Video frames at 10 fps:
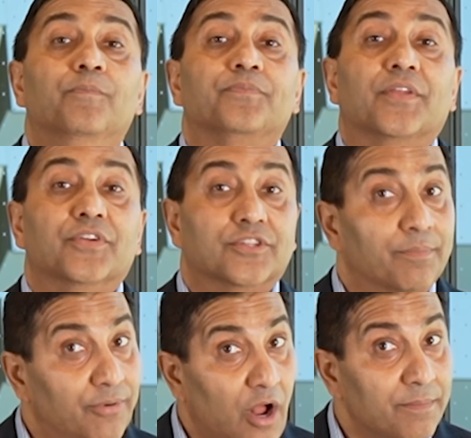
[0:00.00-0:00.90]
that there's a
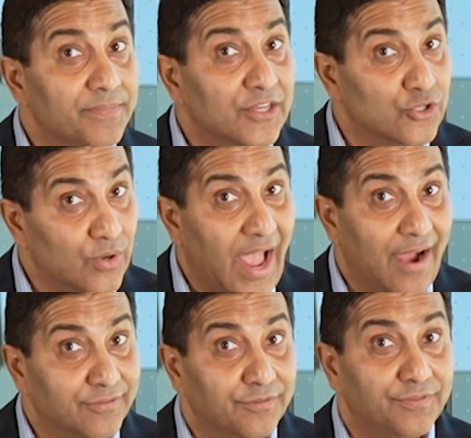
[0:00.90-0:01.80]
problem that you
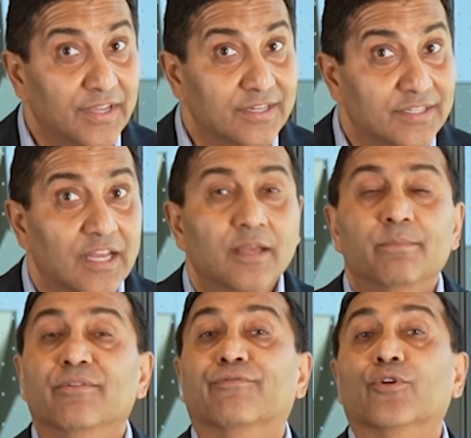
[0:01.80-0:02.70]
have to fix
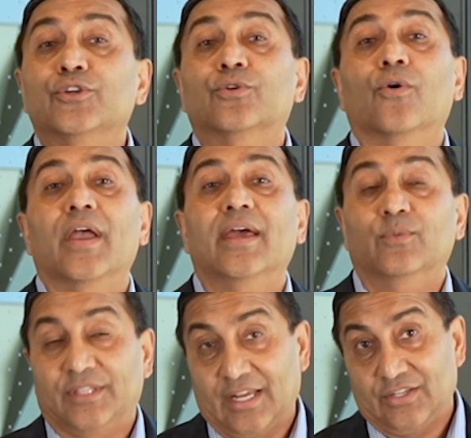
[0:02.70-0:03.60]
before you go ahead with that